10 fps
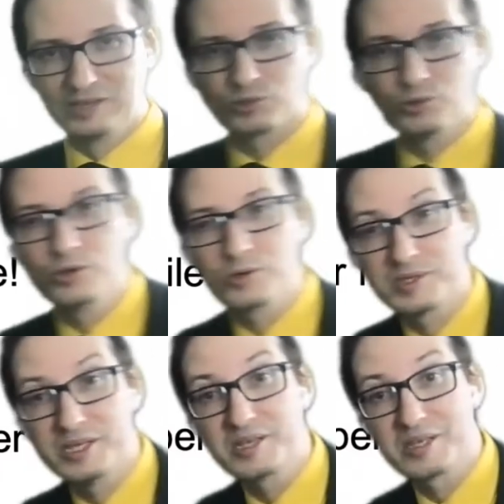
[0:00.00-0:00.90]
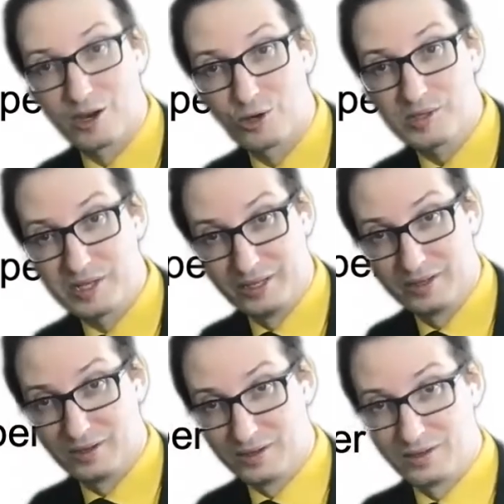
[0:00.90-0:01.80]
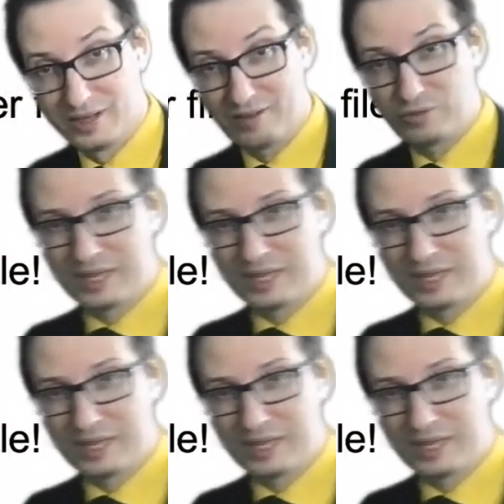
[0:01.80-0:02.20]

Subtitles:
So you know seeks are costly every